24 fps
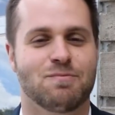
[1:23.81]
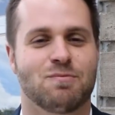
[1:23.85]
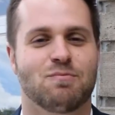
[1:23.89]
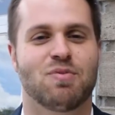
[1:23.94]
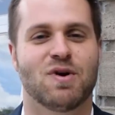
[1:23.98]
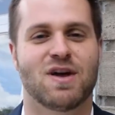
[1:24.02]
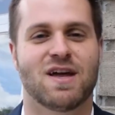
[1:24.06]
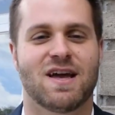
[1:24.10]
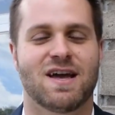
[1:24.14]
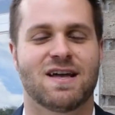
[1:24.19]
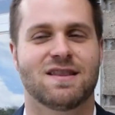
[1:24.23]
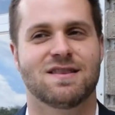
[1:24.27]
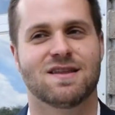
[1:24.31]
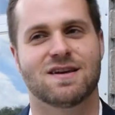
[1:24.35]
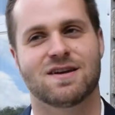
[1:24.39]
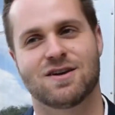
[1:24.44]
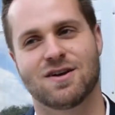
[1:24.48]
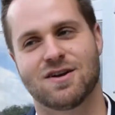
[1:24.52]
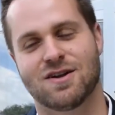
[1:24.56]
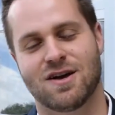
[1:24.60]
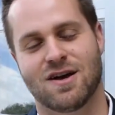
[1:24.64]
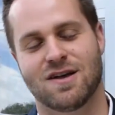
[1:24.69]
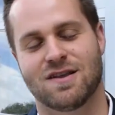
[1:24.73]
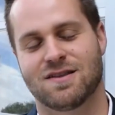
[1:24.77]
But, and the
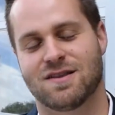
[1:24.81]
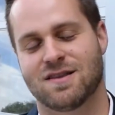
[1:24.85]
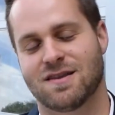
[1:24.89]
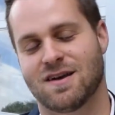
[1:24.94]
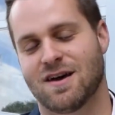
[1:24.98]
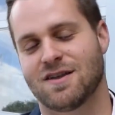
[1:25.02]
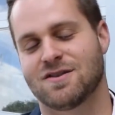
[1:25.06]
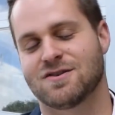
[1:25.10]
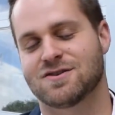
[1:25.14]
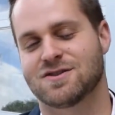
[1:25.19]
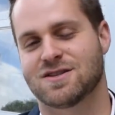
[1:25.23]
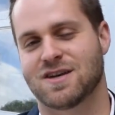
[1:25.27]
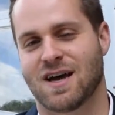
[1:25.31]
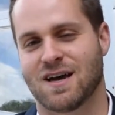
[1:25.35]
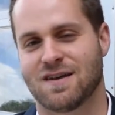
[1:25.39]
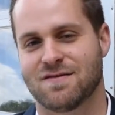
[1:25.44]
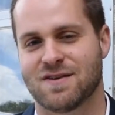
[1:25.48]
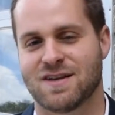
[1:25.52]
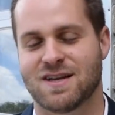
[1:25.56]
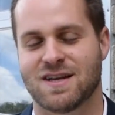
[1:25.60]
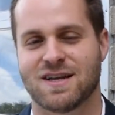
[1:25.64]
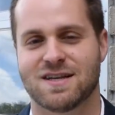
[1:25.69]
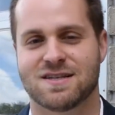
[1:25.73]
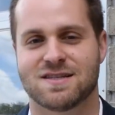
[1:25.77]
good, the other side of
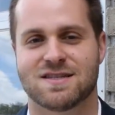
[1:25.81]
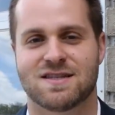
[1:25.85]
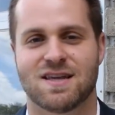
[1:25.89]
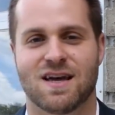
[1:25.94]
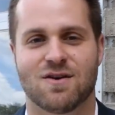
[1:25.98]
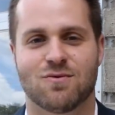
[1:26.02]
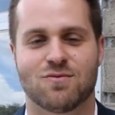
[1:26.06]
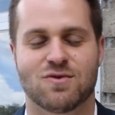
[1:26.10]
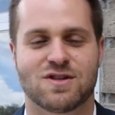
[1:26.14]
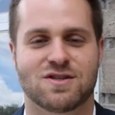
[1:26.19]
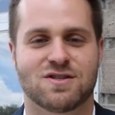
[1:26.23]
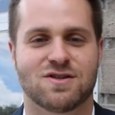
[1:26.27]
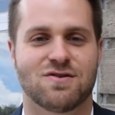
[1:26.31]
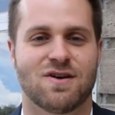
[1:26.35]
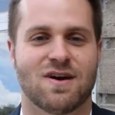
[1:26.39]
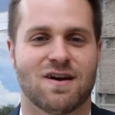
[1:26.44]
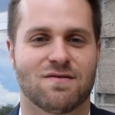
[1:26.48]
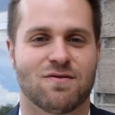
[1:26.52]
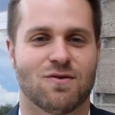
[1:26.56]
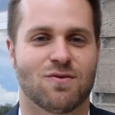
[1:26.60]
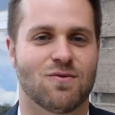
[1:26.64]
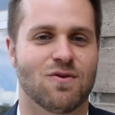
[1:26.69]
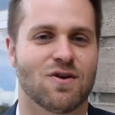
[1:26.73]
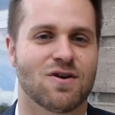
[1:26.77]
it is that we do
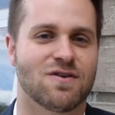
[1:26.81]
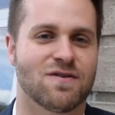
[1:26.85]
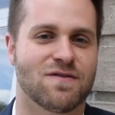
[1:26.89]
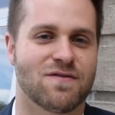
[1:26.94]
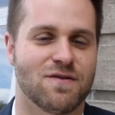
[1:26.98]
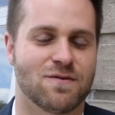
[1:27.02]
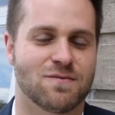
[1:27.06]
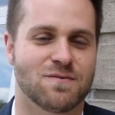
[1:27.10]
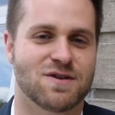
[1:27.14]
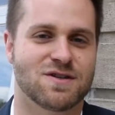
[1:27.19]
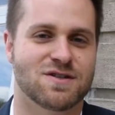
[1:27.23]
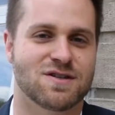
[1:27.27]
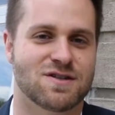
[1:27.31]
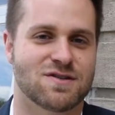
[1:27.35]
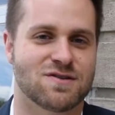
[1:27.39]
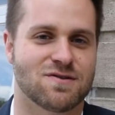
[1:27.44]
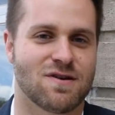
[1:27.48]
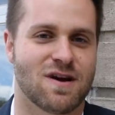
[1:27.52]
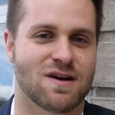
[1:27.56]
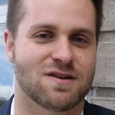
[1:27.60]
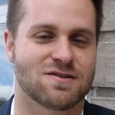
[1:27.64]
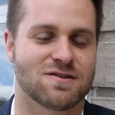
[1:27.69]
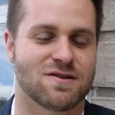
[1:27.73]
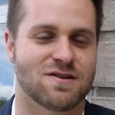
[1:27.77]
have a wonderful music
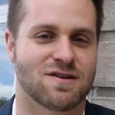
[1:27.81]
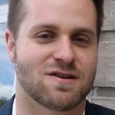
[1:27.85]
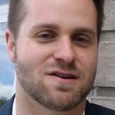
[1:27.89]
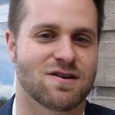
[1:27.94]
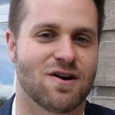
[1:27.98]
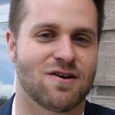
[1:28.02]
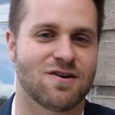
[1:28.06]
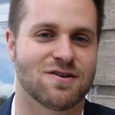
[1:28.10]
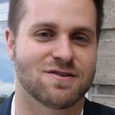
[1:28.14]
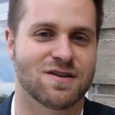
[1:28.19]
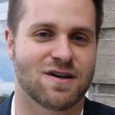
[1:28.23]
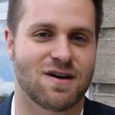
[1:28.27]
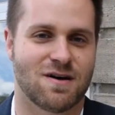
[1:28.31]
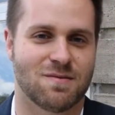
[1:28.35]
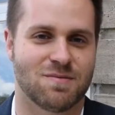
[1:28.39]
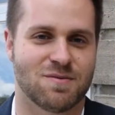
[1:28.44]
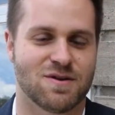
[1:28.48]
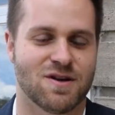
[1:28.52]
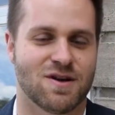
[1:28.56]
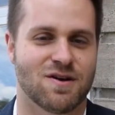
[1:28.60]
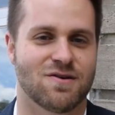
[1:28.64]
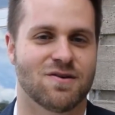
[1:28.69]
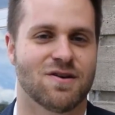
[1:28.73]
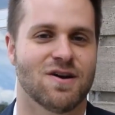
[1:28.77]
director in Carl
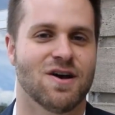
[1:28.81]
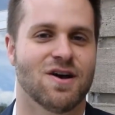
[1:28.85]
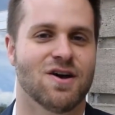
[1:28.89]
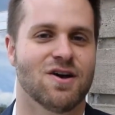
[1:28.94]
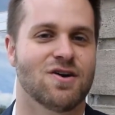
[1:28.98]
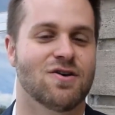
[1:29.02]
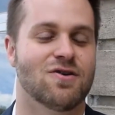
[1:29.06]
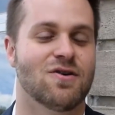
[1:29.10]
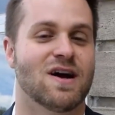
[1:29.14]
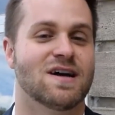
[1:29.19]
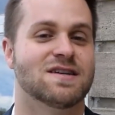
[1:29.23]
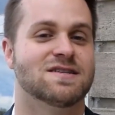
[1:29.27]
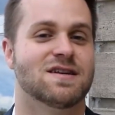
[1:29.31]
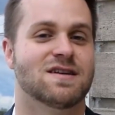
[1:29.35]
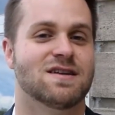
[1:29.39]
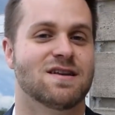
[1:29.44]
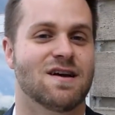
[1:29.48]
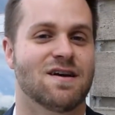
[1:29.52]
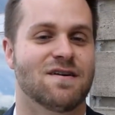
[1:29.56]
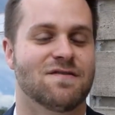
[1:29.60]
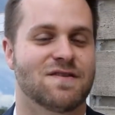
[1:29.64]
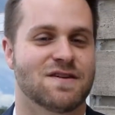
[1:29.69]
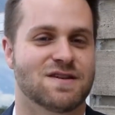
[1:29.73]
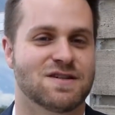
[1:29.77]
Topolo, who has
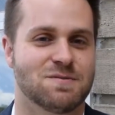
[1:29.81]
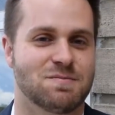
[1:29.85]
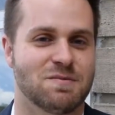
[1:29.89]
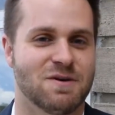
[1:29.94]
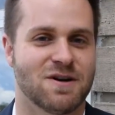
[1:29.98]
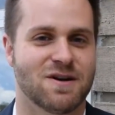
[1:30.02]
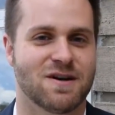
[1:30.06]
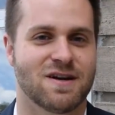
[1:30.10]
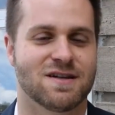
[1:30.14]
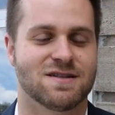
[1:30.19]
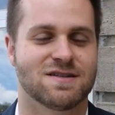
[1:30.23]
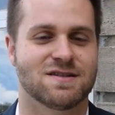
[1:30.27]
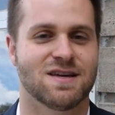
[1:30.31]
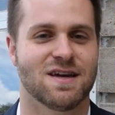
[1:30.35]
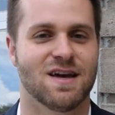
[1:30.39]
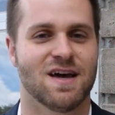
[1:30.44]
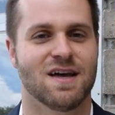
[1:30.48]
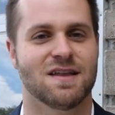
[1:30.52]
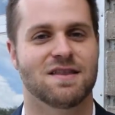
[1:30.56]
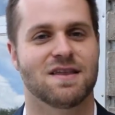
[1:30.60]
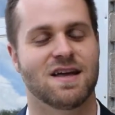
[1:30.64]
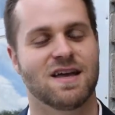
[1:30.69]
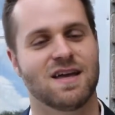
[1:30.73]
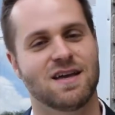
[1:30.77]
enough experience
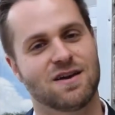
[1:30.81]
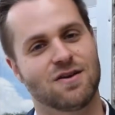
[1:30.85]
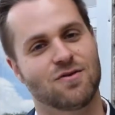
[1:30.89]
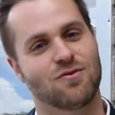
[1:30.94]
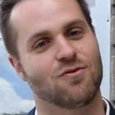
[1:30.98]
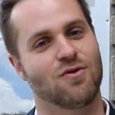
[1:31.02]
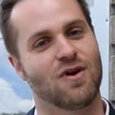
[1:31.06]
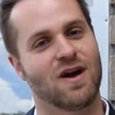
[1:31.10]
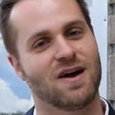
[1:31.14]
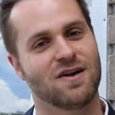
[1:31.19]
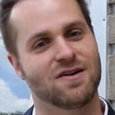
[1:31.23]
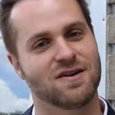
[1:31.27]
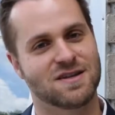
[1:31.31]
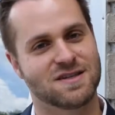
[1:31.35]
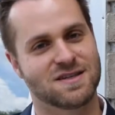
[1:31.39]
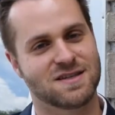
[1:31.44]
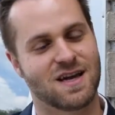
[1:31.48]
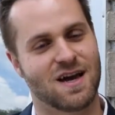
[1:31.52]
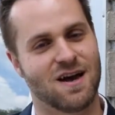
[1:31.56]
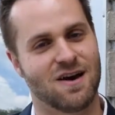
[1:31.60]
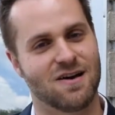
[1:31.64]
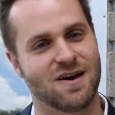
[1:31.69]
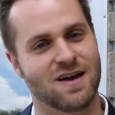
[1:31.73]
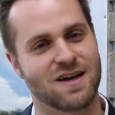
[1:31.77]
that he can round us
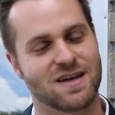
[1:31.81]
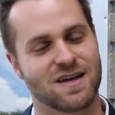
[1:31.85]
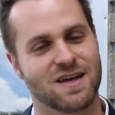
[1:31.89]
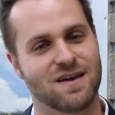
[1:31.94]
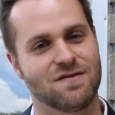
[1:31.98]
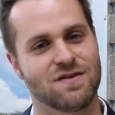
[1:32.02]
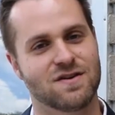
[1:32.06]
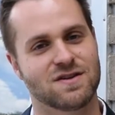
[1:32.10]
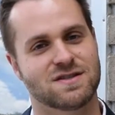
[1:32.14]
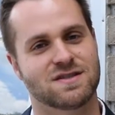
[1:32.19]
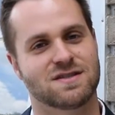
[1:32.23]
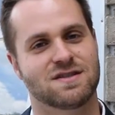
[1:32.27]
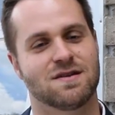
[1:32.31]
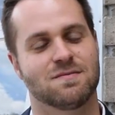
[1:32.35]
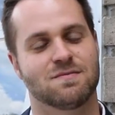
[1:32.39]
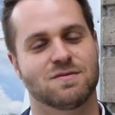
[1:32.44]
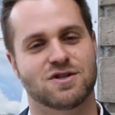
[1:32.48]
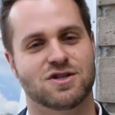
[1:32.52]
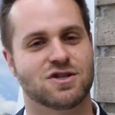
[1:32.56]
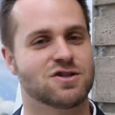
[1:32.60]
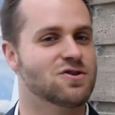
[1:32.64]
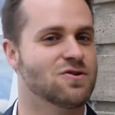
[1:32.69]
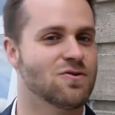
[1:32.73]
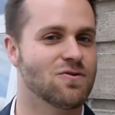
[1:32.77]
out and give us the
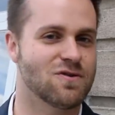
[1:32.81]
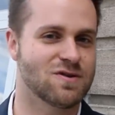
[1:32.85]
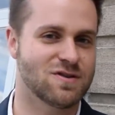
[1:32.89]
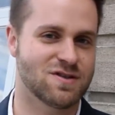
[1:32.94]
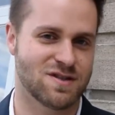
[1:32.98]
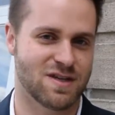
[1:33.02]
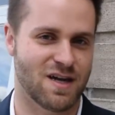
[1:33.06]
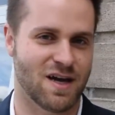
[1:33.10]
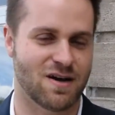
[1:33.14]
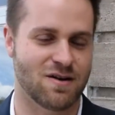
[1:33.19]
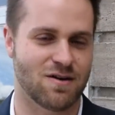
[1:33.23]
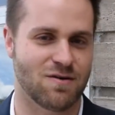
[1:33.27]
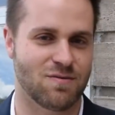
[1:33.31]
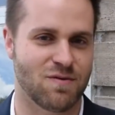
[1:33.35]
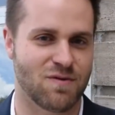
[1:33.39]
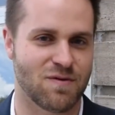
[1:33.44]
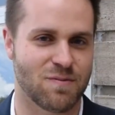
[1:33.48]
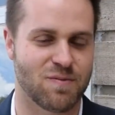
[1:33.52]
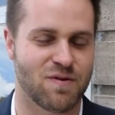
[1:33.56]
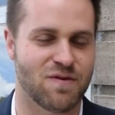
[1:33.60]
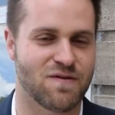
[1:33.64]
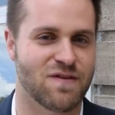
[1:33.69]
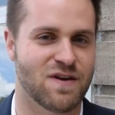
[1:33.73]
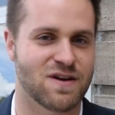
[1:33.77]
mature sound of a
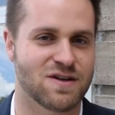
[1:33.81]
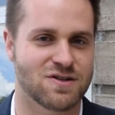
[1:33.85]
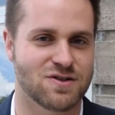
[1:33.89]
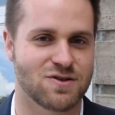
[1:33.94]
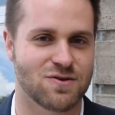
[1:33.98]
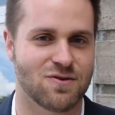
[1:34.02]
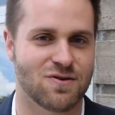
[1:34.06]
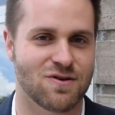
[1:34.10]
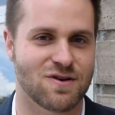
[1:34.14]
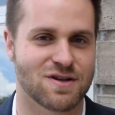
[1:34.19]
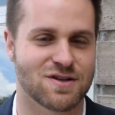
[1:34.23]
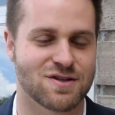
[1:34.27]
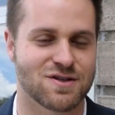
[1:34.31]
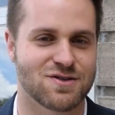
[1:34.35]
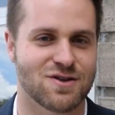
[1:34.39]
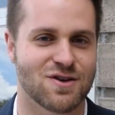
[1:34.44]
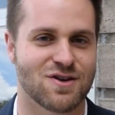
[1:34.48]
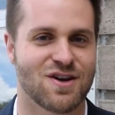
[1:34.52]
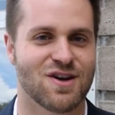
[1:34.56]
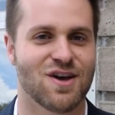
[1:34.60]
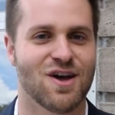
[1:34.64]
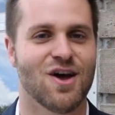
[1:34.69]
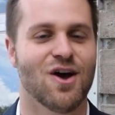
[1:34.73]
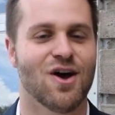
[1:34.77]
professional
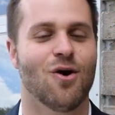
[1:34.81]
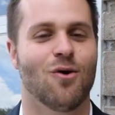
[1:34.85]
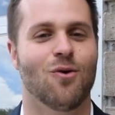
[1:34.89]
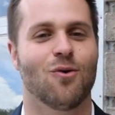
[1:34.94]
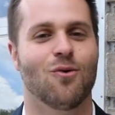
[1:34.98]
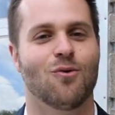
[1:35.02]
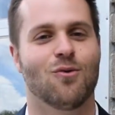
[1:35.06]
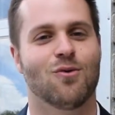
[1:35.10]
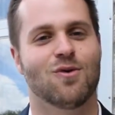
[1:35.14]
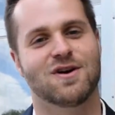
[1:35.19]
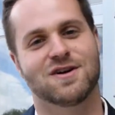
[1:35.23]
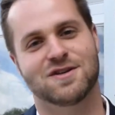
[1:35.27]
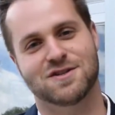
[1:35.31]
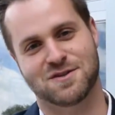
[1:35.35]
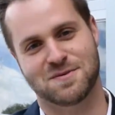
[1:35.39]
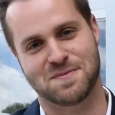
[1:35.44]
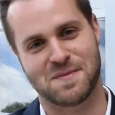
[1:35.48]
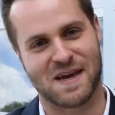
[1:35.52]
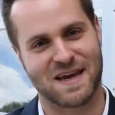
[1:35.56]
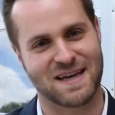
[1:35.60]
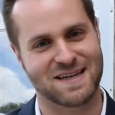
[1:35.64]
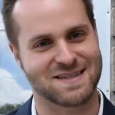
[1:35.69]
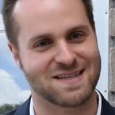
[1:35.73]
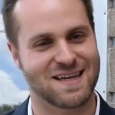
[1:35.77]
orchestra whilst
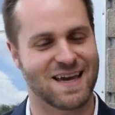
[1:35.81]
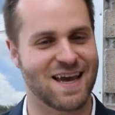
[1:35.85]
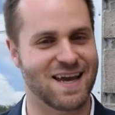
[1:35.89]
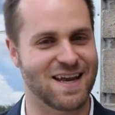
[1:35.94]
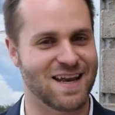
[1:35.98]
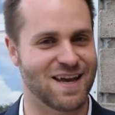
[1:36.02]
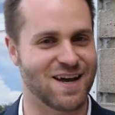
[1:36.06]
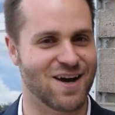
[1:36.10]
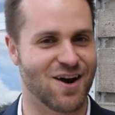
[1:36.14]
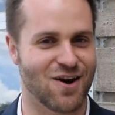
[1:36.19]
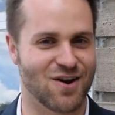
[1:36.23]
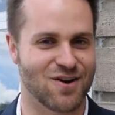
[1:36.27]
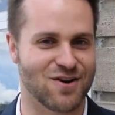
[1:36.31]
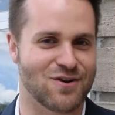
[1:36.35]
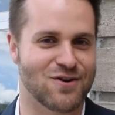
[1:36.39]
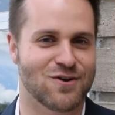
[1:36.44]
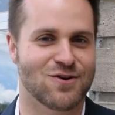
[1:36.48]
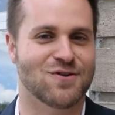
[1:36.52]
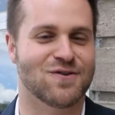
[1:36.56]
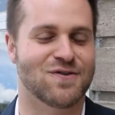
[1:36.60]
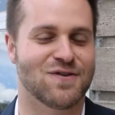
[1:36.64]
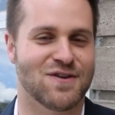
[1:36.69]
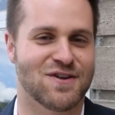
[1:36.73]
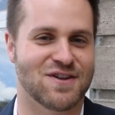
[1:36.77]
maintaining our
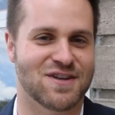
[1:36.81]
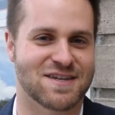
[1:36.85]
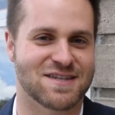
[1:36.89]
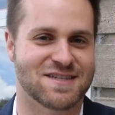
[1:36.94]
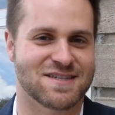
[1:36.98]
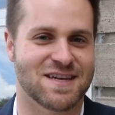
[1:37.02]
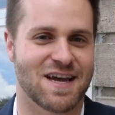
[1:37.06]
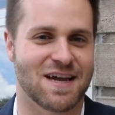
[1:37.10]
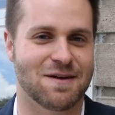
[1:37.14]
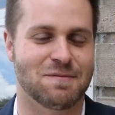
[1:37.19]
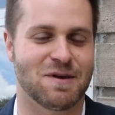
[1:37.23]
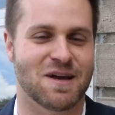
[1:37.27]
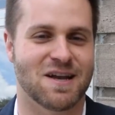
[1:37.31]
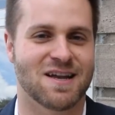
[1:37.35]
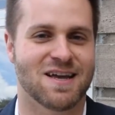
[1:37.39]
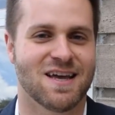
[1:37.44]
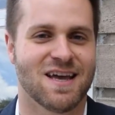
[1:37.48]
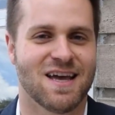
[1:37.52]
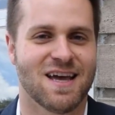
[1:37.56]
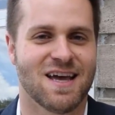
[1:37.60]
youthful excitement.